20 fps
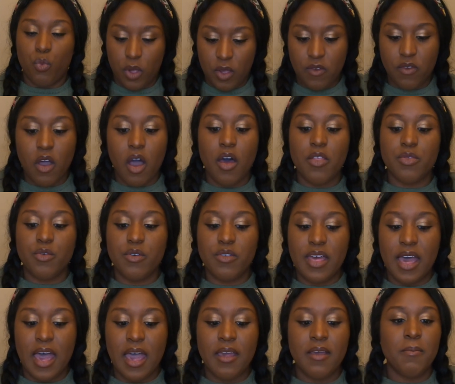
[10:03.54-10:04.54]
we've gone through
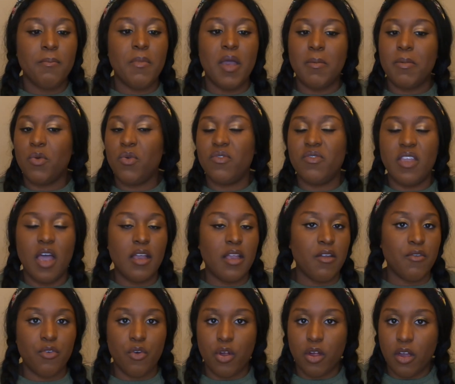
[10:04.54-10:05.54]
that. Maybe we've done
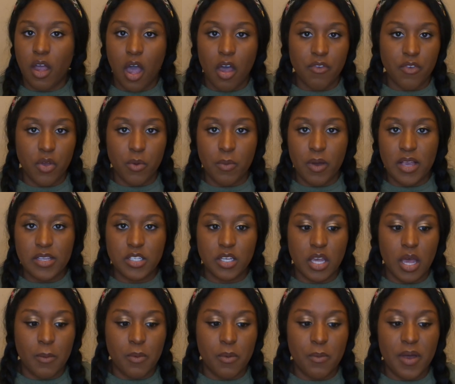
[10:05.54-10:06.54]
it for a few months, a
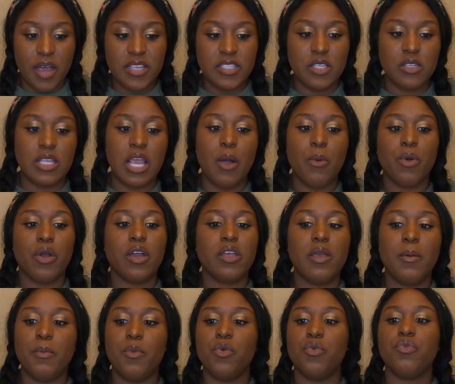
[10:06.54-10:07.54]
couple months, and now we're going
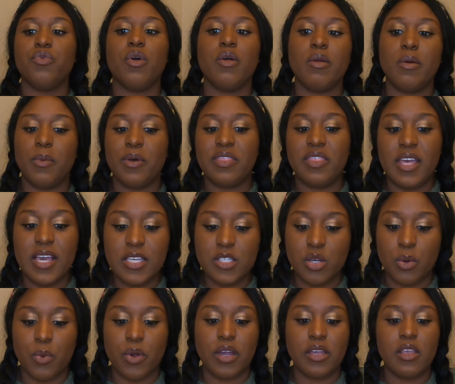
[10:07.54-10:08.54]
to move forward with this,
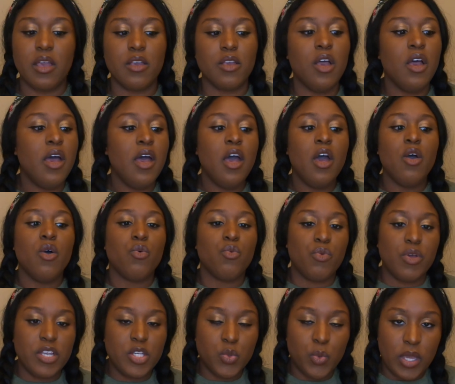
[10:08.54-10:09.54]
or we're going to
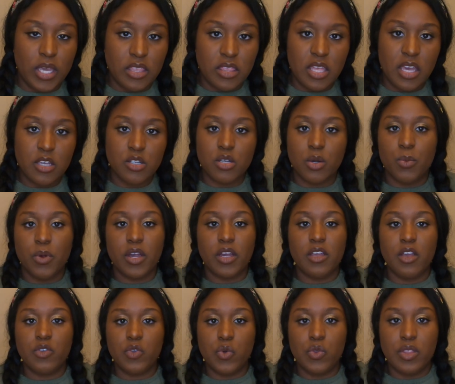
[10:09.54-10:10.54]
retweak this, or we're
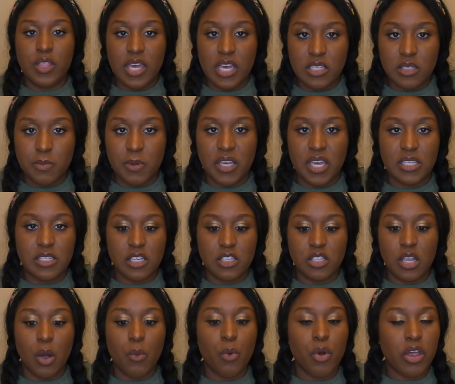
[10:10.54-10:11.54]
going to do this because it's
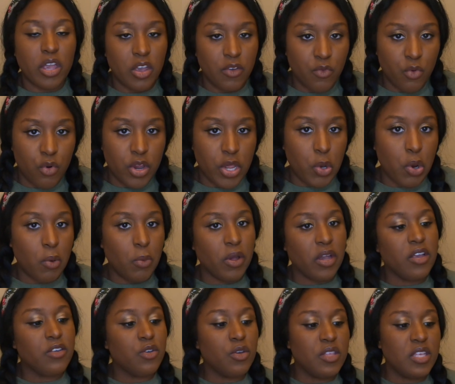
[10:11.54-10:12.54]
not working for you, or we're
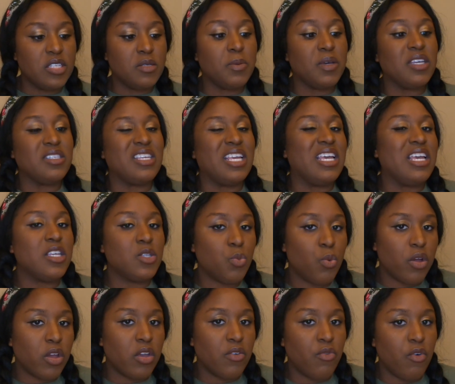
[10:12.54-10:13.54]
going to do this because it is
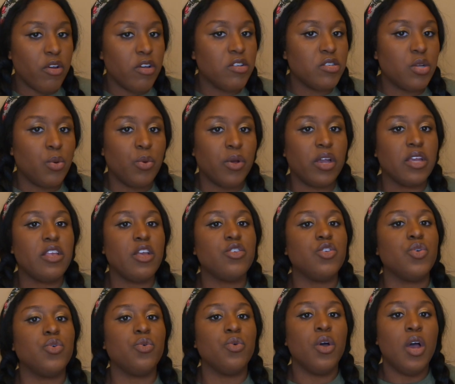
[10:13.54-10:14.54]
working for you, so we're going to
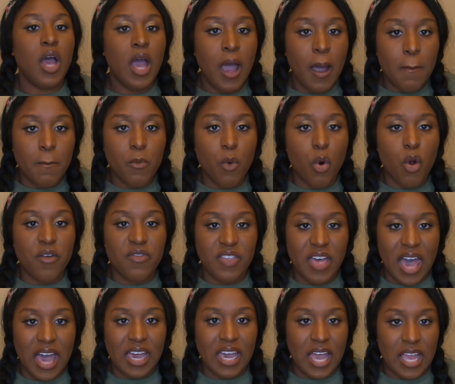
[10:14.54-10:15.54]
do more of
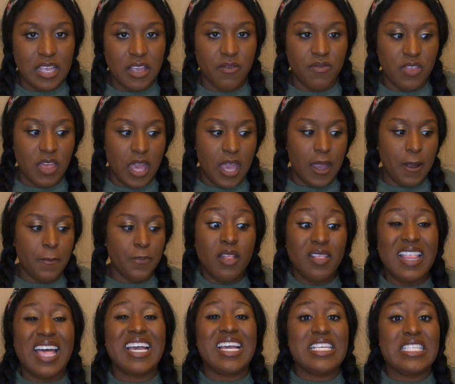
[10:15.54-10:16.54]
that kind of thing.
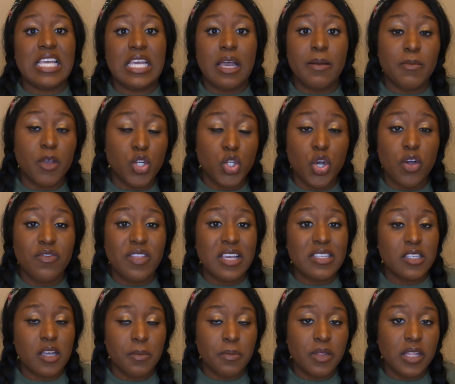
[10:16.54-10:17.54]
Like I said, I'm not sure if
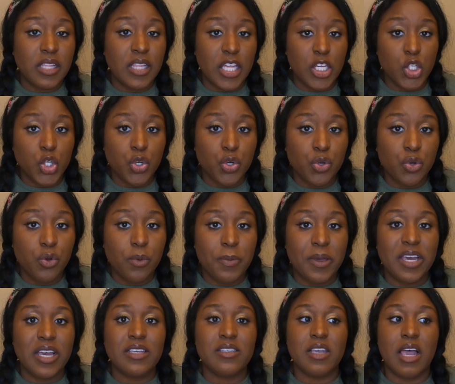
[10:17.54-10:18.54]
that's completely true
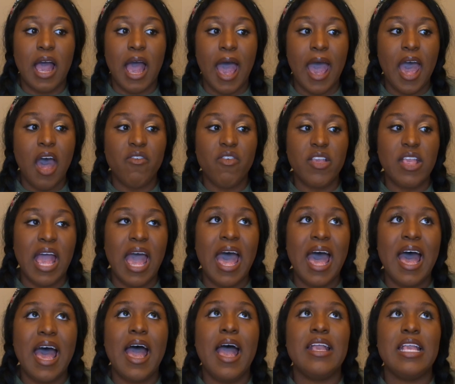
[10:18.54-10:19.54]
because I haven't
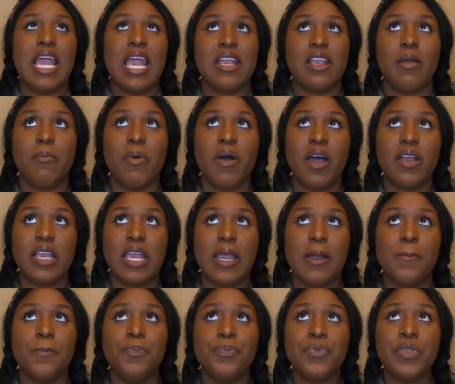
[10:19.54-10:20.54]
had
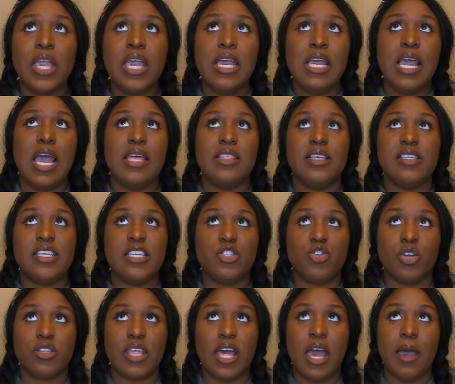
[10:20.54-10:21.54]
anybody in the
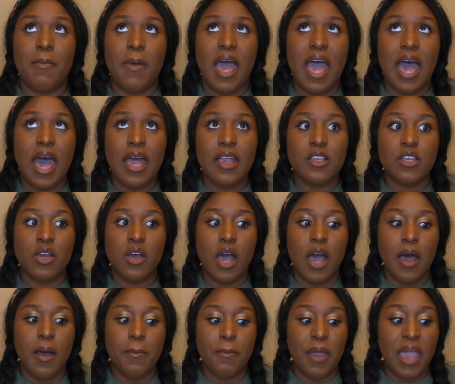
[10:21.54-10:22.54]
district that I'm
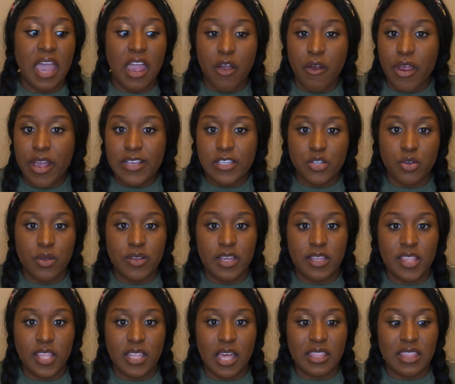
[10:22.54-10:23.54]
at, parents or
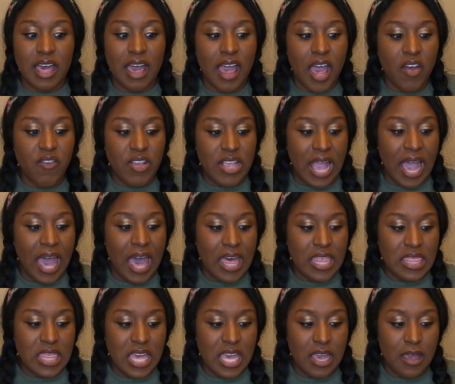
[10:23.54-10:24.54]
anything like that, I haven't
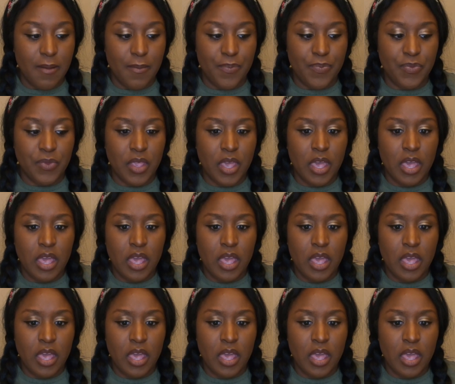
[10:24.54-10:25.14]
had them